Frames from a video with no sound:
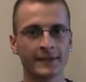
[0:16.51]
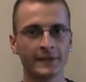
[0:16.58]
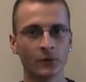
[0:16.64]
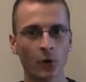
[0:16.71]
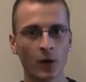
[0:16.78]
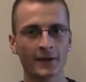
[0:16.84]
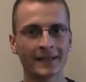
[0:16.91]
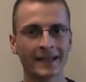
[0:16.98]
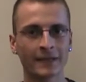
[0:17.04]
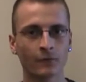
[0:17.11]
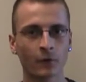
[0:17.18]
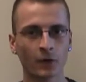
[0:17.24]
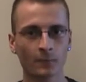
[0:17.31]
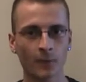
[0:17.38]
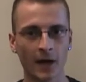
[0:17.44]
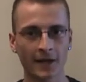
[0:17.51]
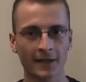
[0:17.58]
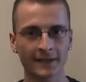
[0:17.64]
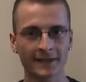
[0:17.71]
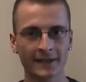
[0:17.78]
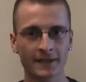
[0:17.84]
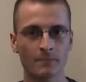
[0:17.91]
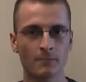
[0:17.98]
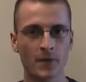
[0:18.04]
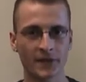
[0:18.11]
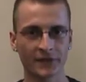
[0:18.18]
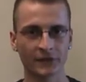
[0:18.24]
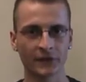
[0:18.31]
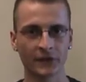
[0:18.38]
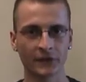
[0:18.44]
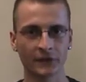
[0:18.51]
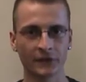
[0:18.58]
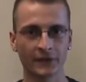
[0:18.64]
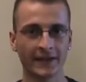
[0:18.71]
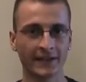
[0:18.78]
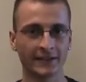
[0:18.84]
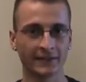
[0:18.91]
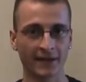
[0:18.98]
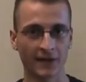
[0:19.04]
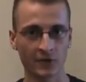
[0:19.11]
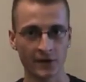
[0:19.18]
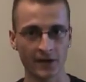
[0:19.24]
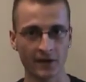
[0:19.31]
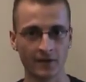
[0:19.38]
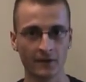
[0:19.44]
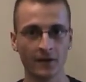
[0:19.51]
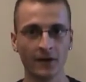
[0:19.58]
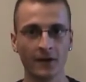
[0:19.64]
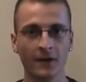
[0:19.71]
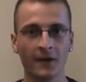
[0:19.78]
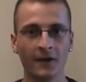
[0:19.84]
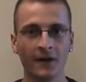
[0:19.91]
in your network marketing business and career.